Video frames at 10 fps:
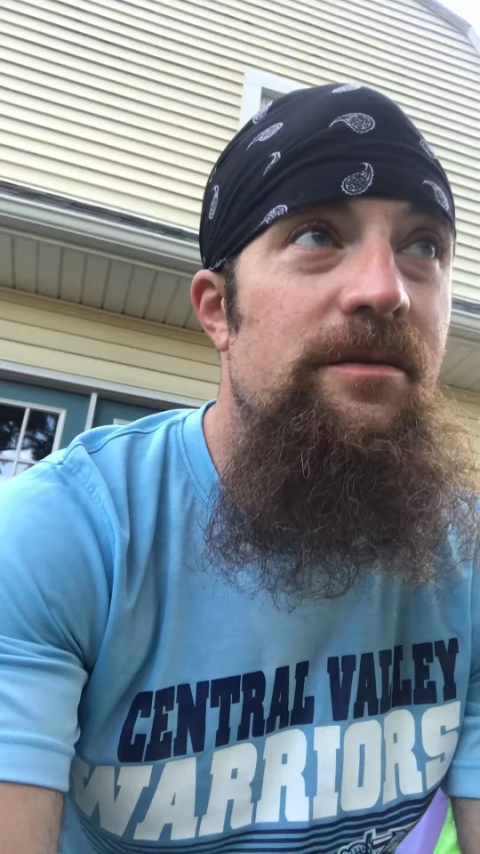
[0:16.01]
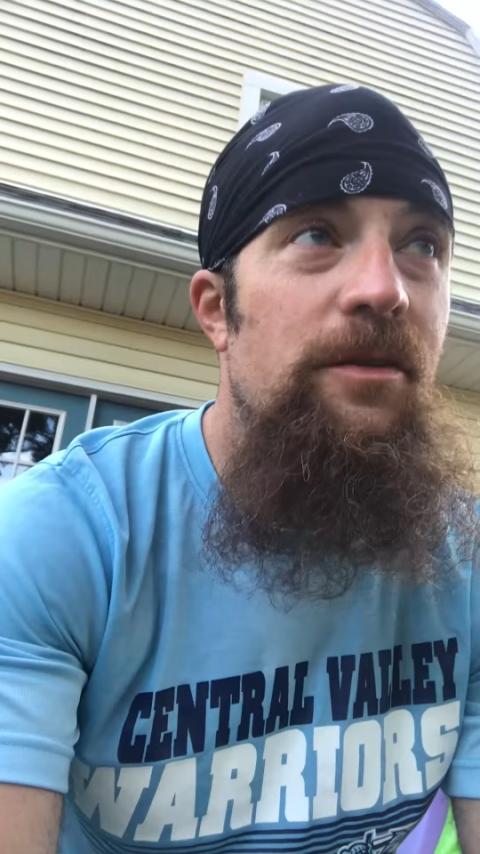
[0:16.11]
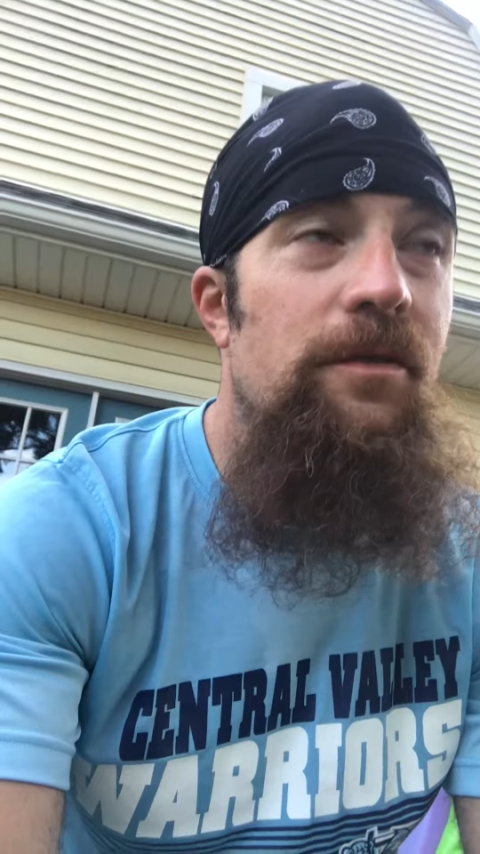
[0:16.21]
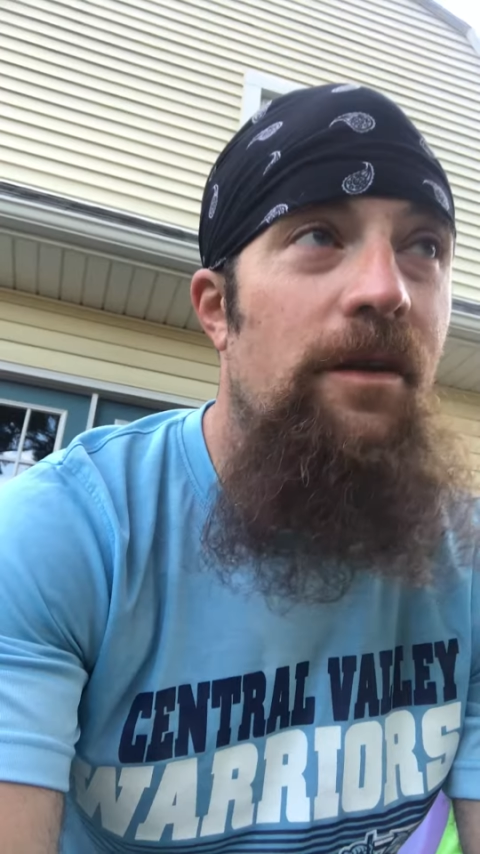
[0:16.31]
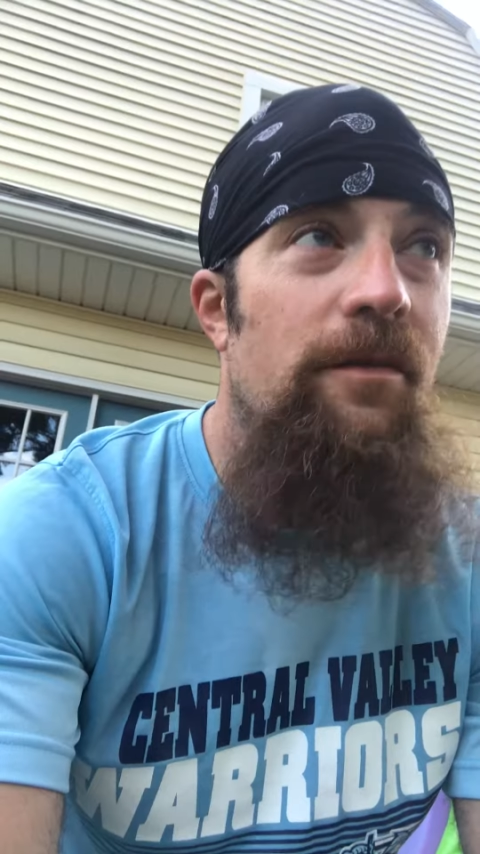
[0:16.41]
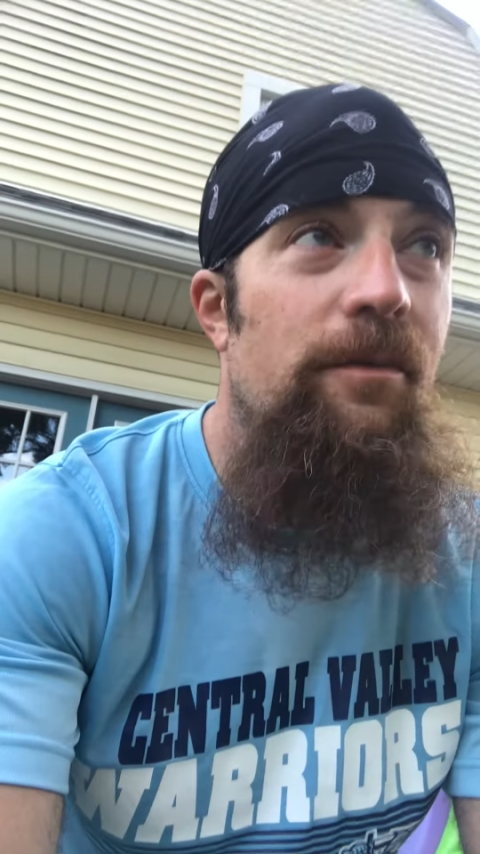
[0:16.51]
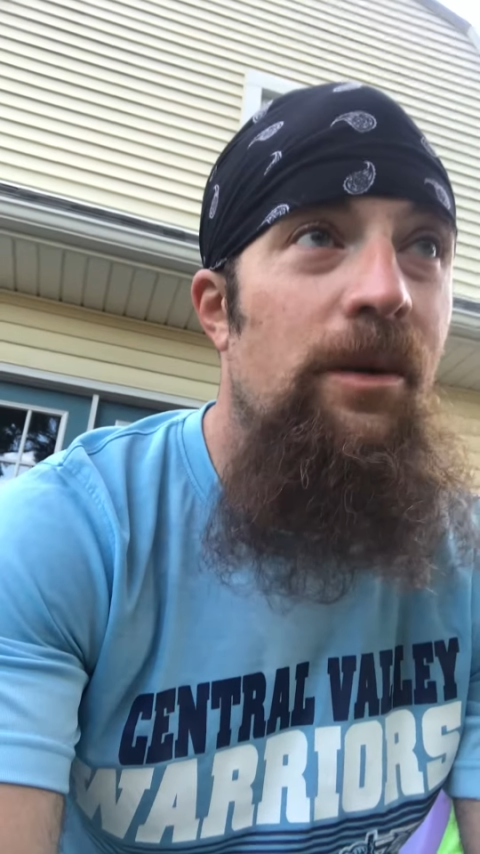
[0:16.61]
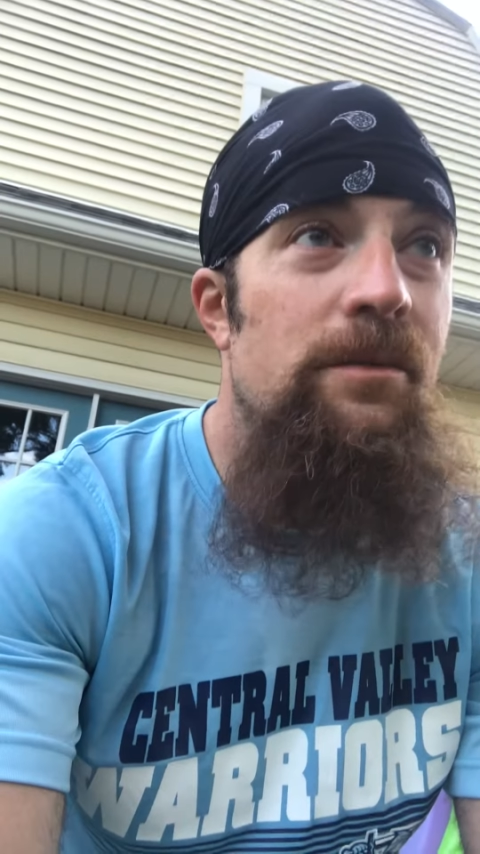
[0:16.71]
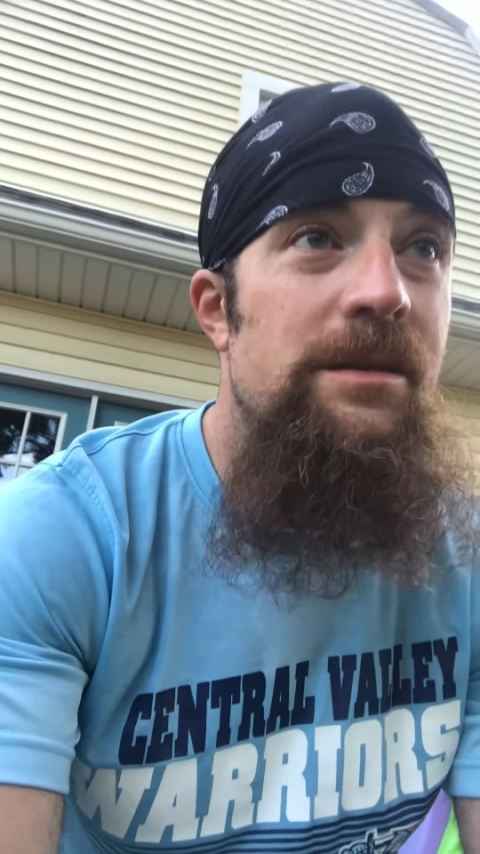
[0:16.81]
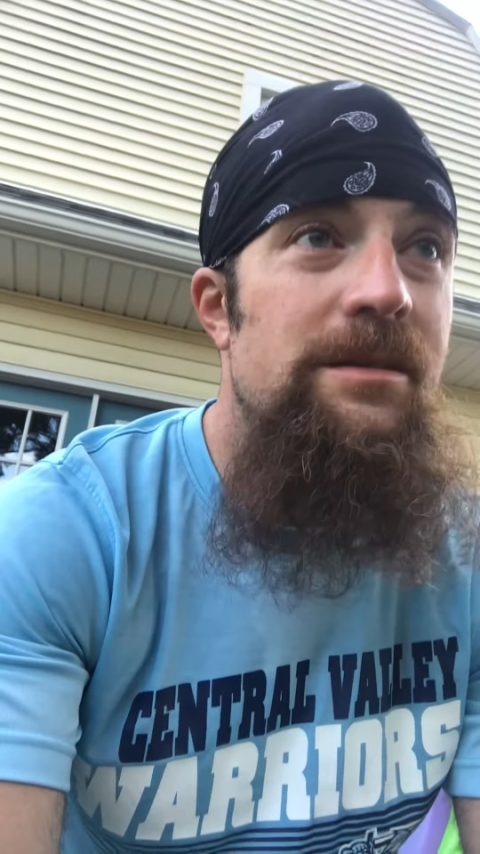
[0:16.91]
too far from
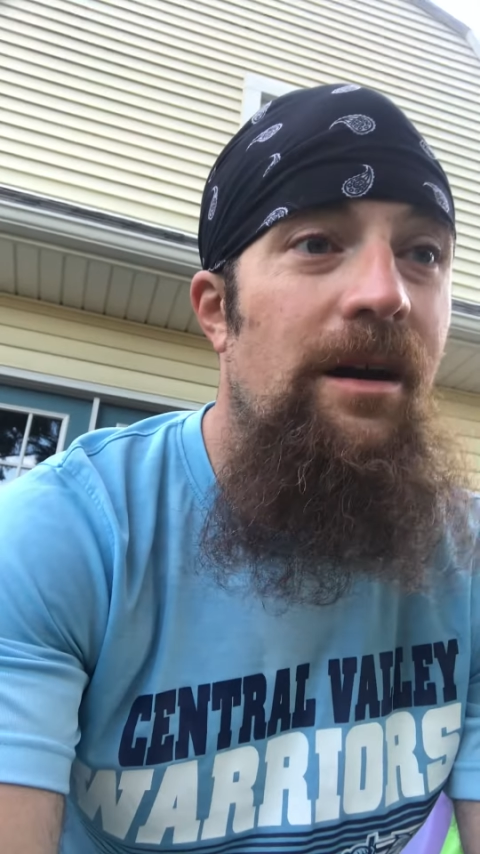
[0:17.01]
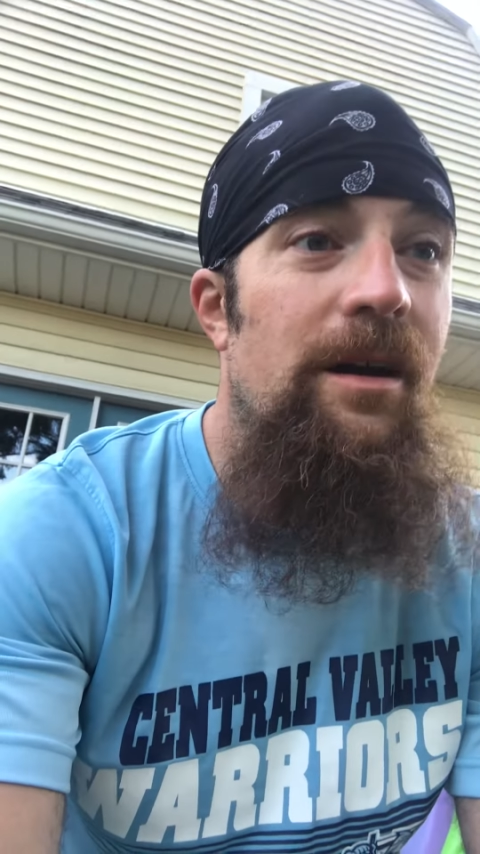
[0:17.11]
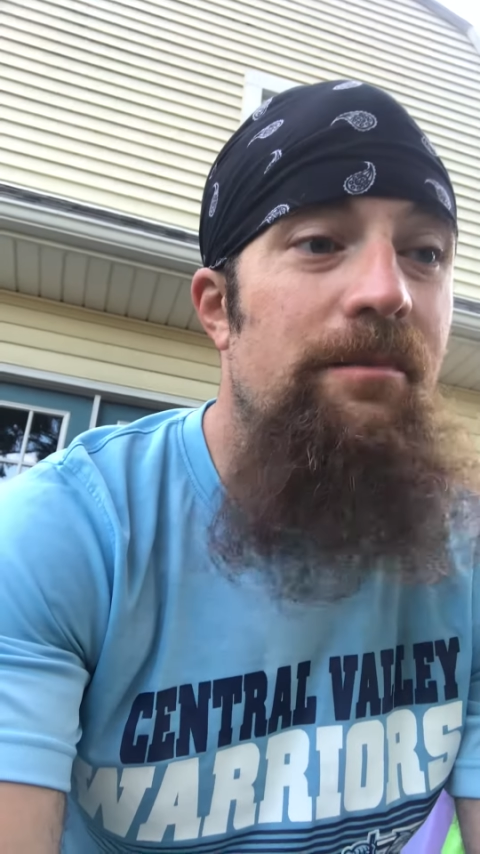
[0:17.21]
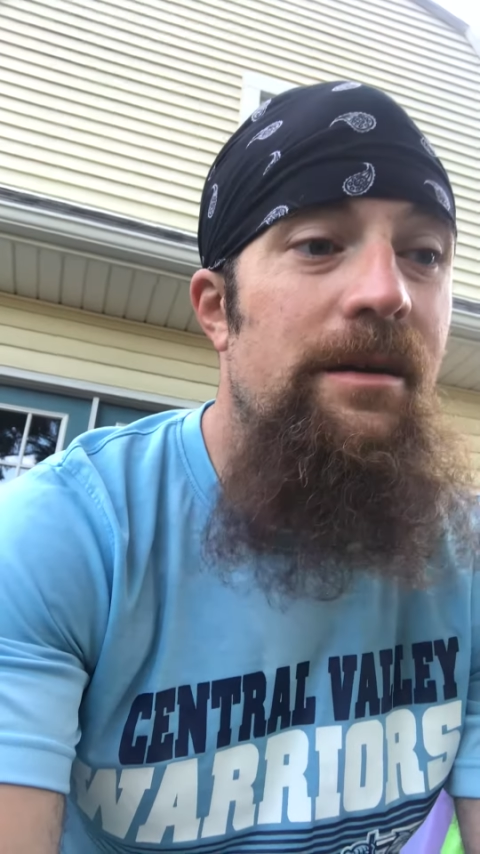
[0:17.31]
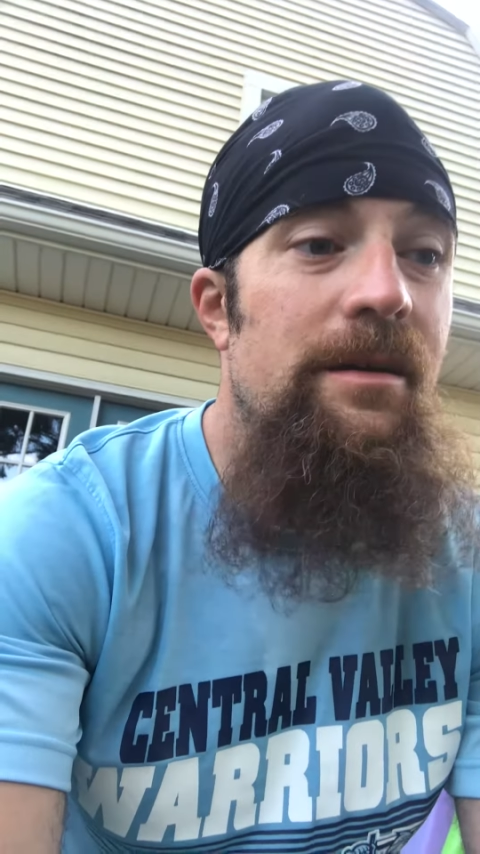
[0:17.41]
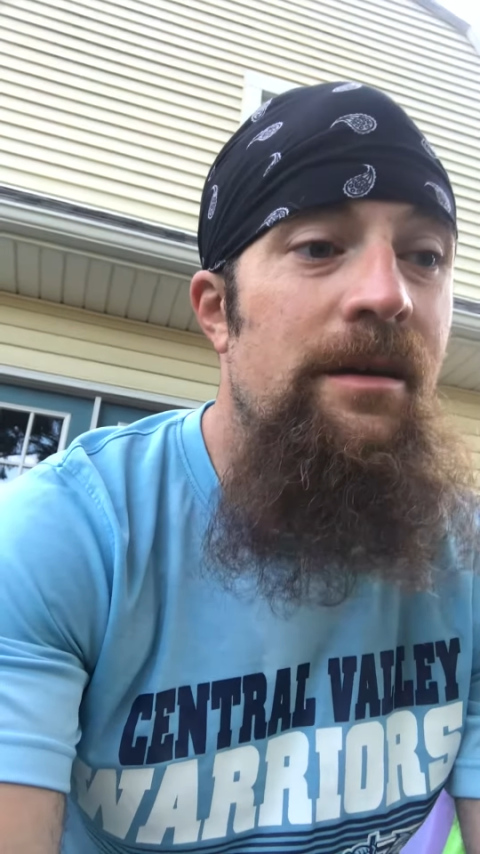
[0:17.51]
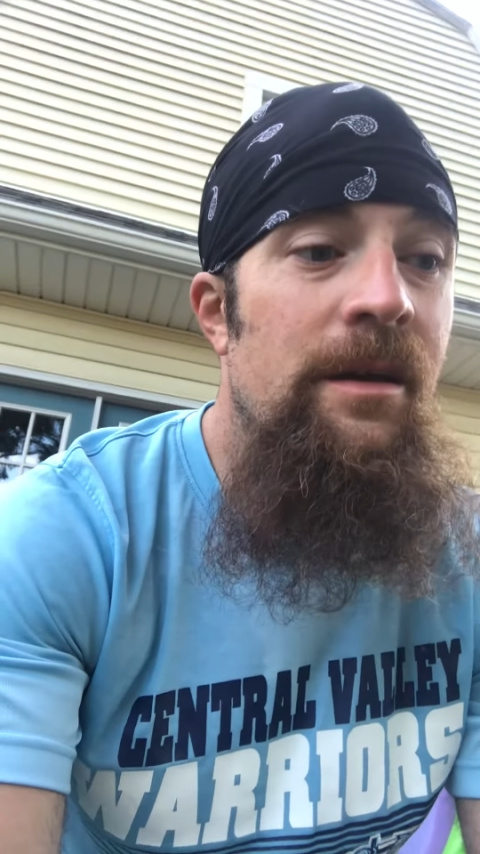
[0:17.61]
home to stop, but